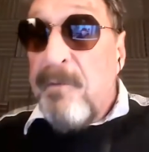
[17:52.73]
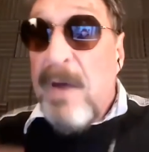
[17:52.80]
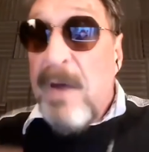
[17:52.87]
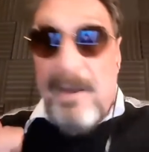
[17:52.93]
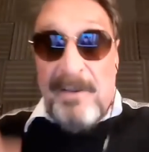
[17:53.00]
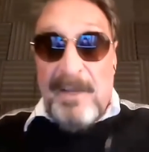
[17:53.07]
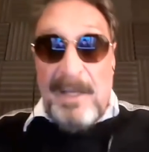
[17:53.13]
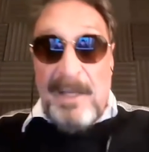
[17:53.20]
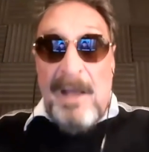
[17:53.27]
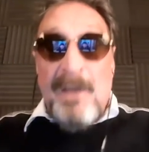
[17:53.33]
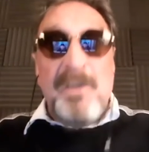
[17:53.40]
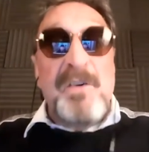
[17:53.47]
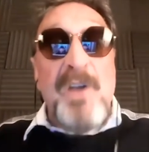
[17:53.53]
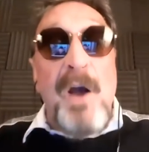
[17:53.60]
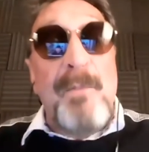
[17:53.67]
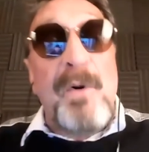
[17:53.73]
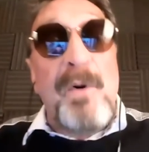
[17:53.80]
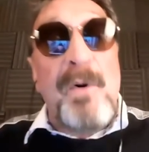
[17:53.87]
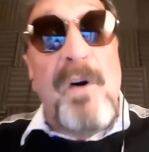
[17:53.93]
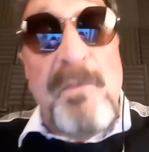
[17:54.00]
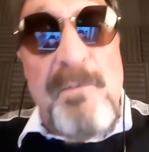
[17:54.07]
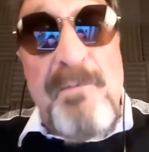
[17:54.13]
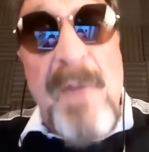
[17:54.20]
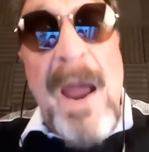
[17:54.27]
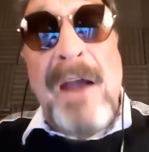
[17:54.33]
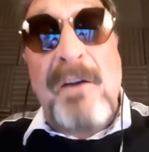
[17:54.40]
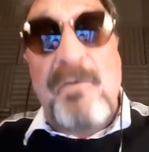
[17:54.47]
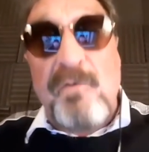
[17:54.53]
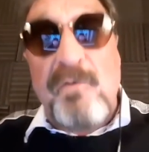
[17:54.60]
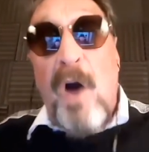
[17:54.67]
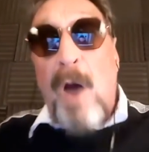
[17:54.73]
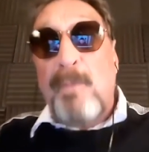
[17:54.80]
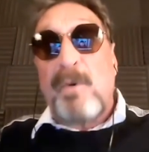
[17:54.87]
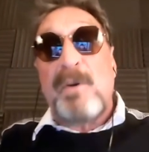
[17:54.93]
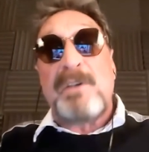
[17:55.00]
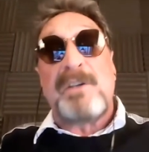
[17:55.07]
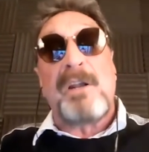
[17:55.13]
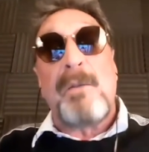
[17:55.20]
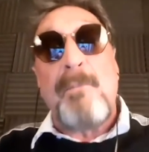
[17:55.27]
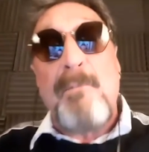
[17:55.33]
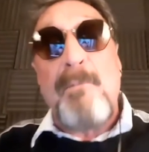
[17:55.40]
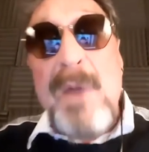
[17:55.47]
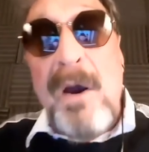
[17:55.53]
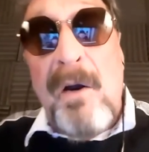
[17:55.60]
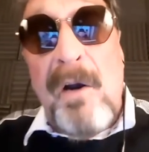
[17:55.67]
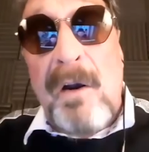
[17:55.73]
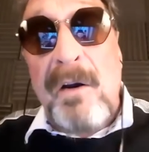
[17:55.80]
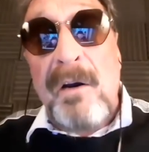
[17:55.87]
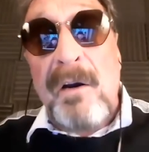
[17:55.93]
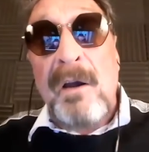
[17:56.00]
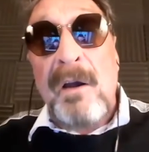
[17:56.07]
the number of bank robberies in America